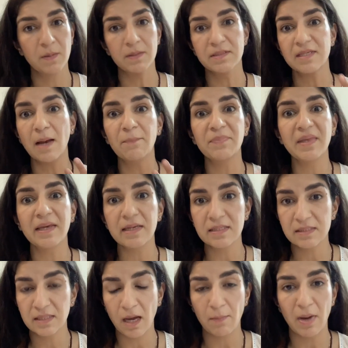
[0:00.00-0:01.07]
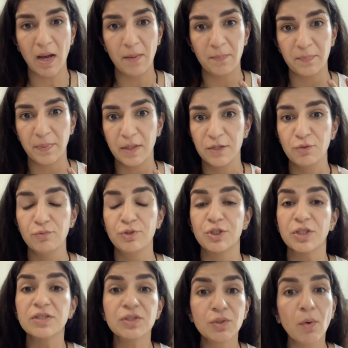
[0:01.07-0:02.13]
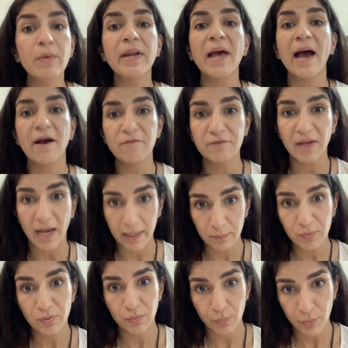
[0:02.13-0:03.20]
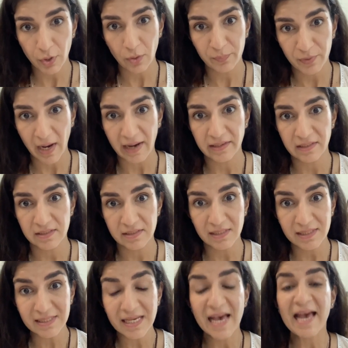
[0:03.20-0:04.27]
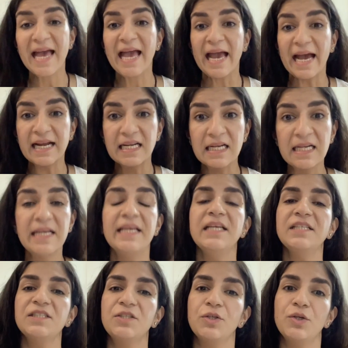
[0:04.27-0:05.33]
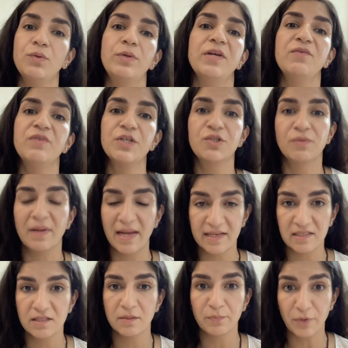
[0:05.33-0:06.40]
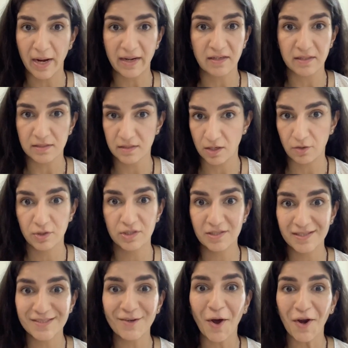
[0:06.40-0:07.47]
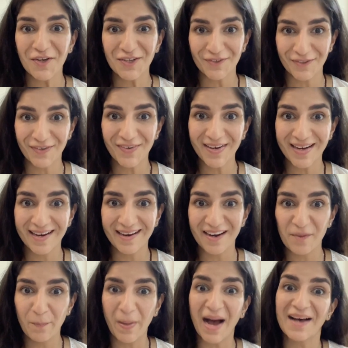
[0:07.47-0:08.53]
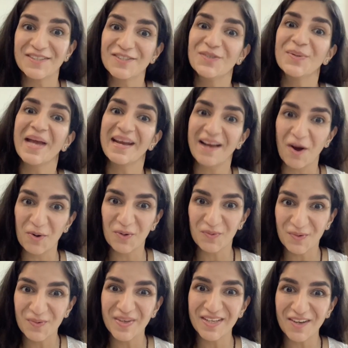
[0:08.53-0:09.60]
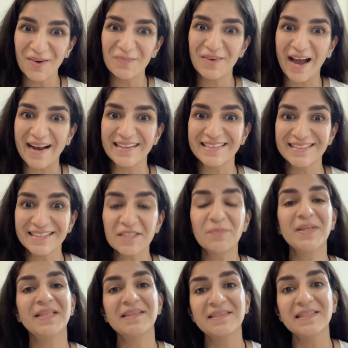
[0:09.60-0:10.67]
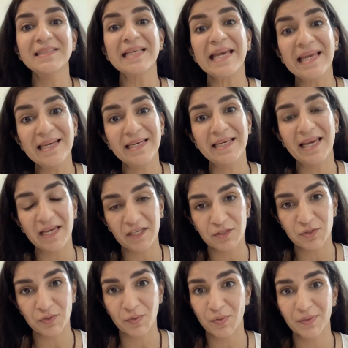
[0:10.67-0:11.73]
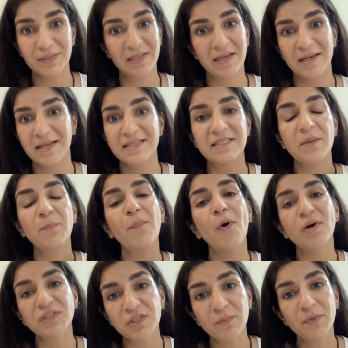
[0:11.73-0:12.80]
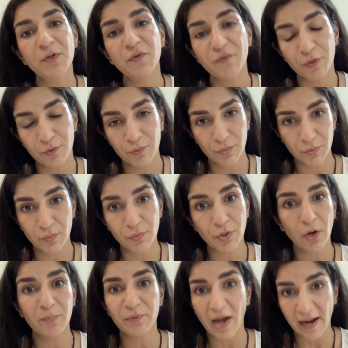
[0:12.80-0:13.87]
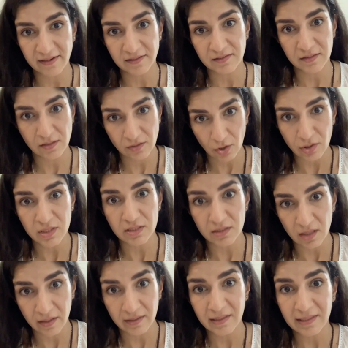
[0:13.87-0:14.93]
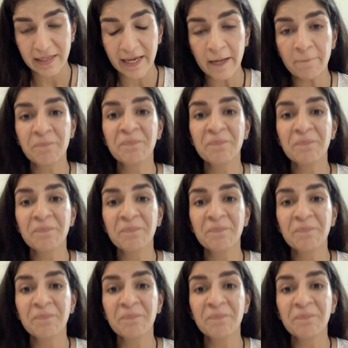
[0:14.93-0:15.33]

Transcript: something has come up, you just don't have time to do your practices, at least you can visualize the practice. Now, this is not, a pass to get out of doing your practices, but this is in case, it's impossible for you to do your practices on a certain day.